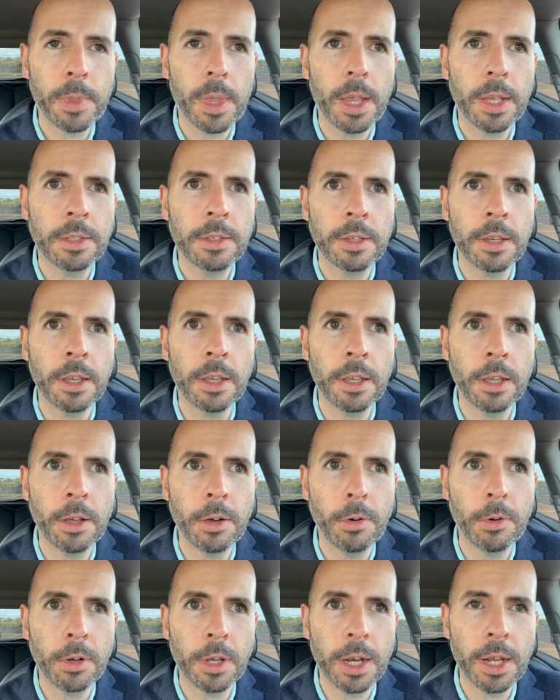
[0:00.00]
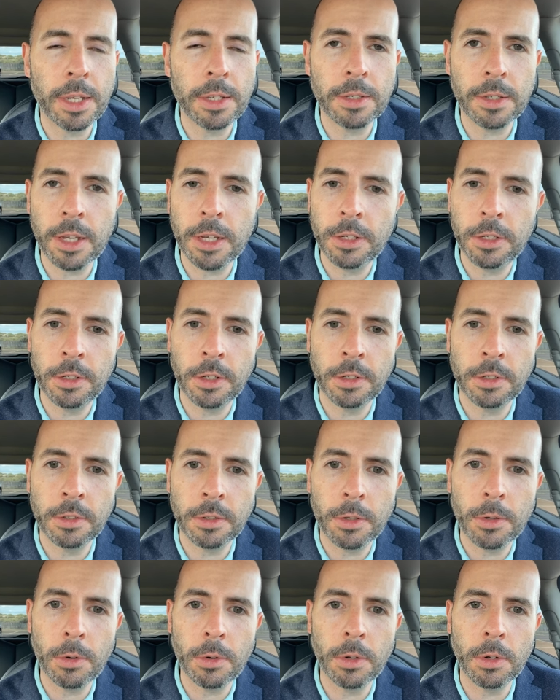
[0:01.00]
It's an
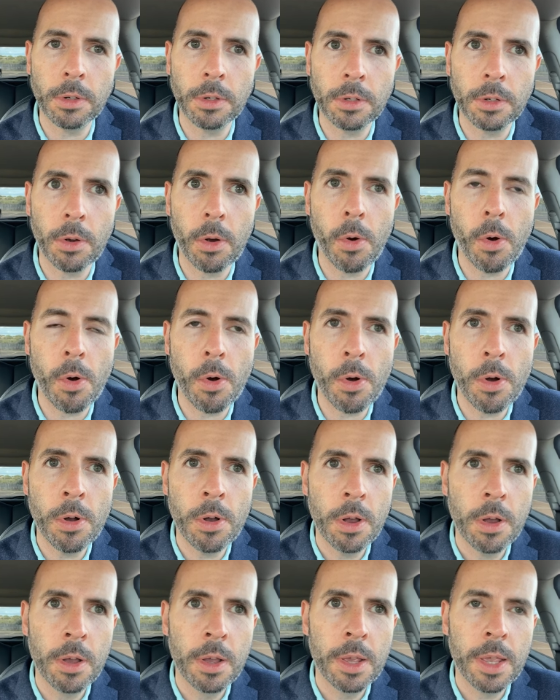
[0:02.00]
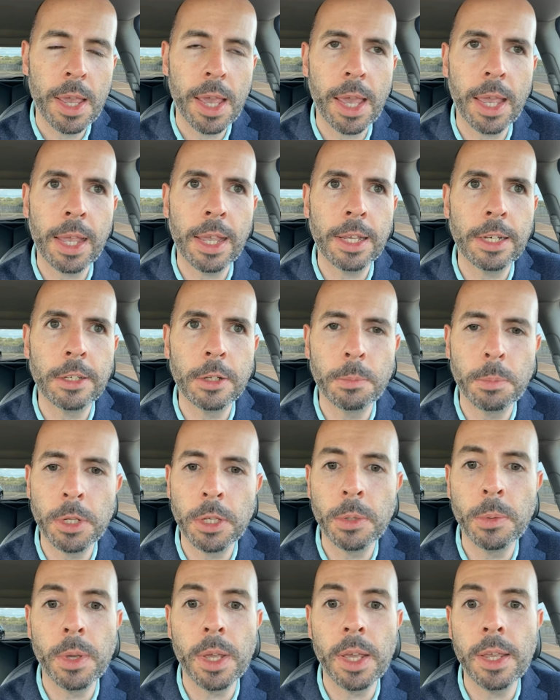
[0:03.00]
organisation called AWE
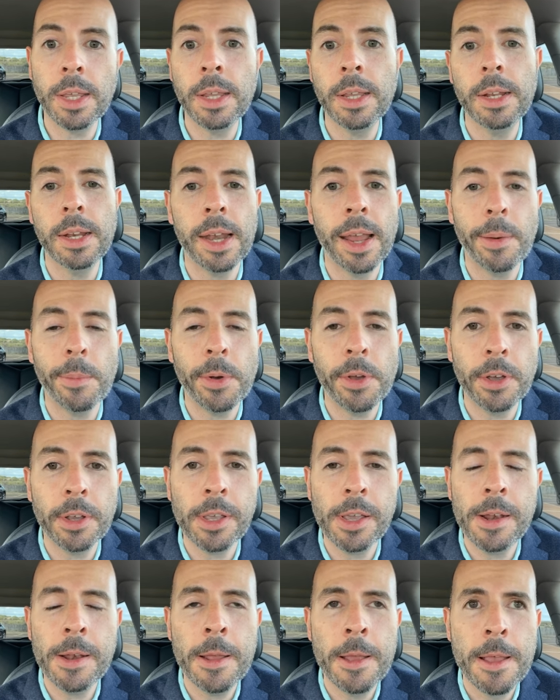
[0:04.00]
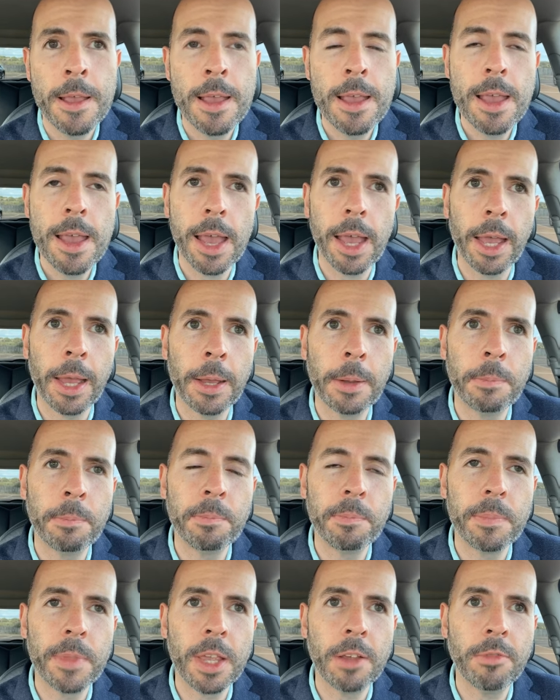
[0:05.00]
Networking.
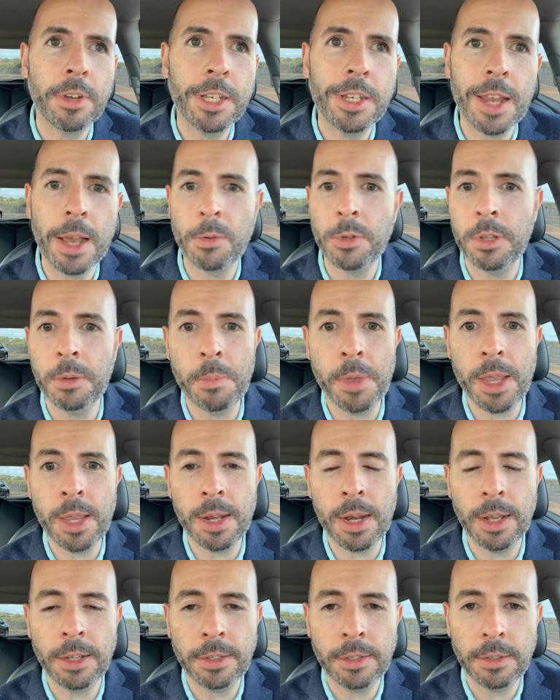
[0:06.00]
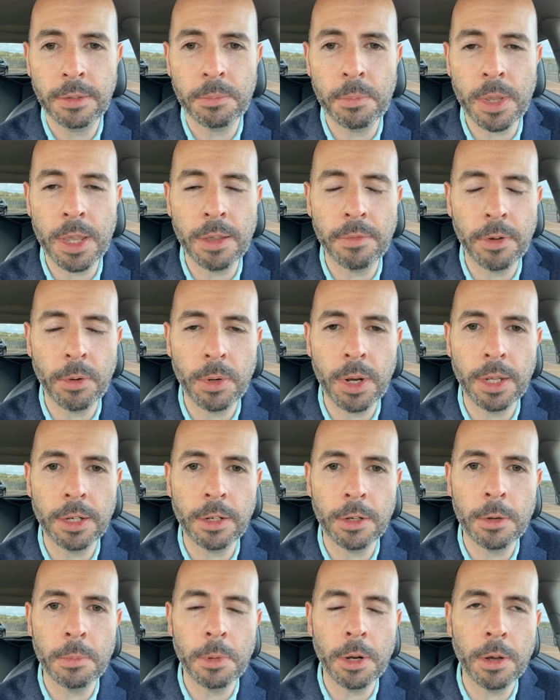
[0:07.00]
They reached out to me and asked me if I would like to
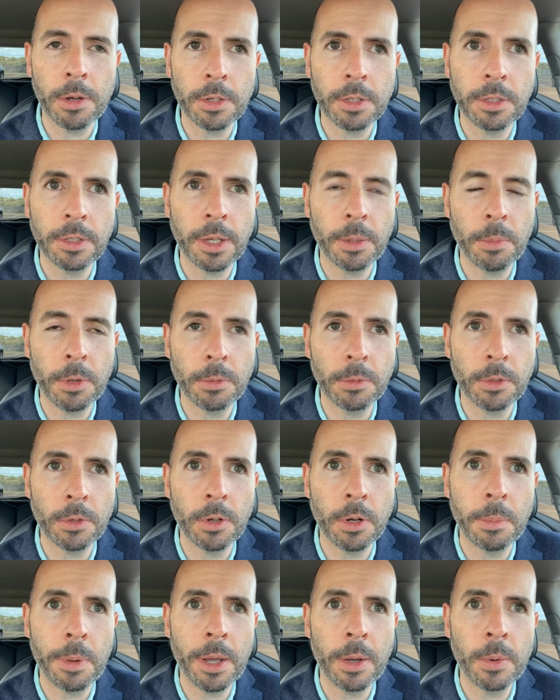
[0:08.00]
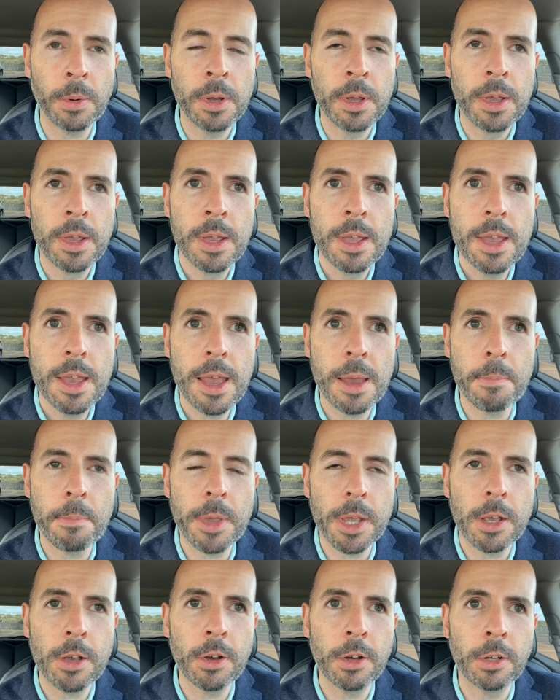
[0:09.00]
come along to see what it was all about. And
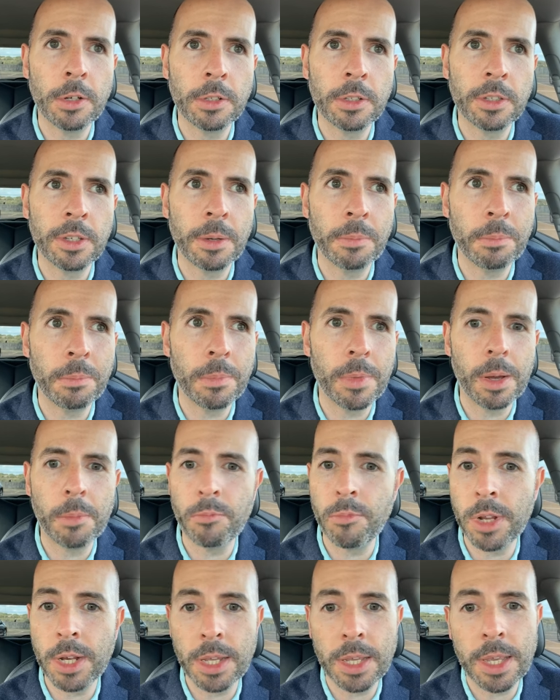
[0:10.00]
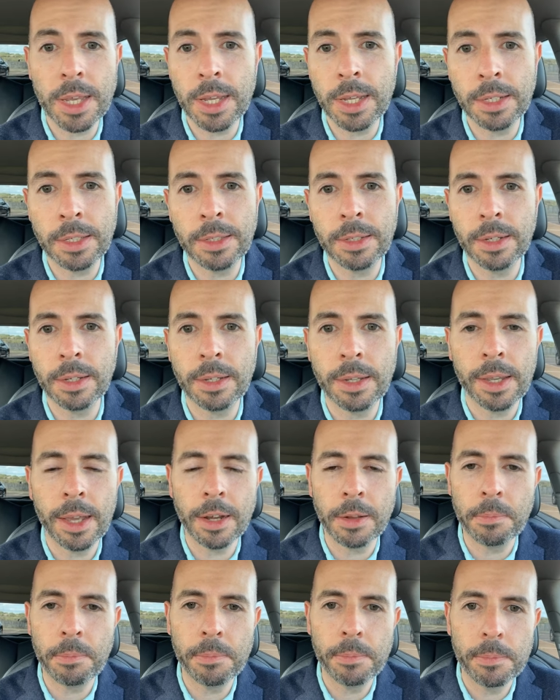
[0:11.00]
because I'm really keen to
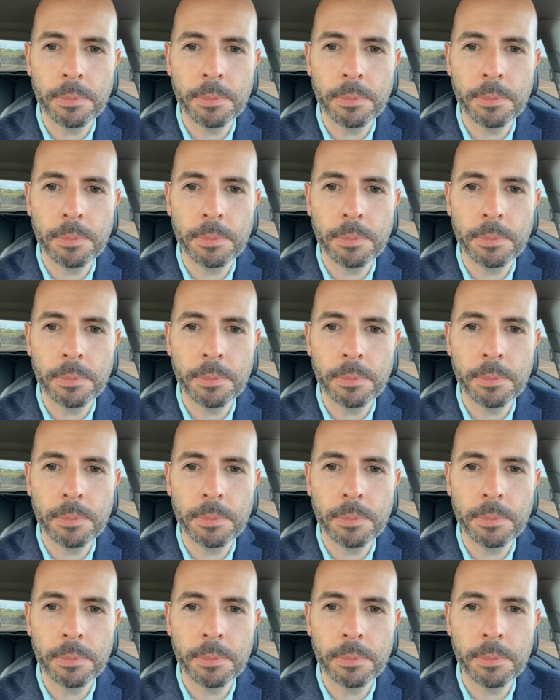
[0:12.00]
kind of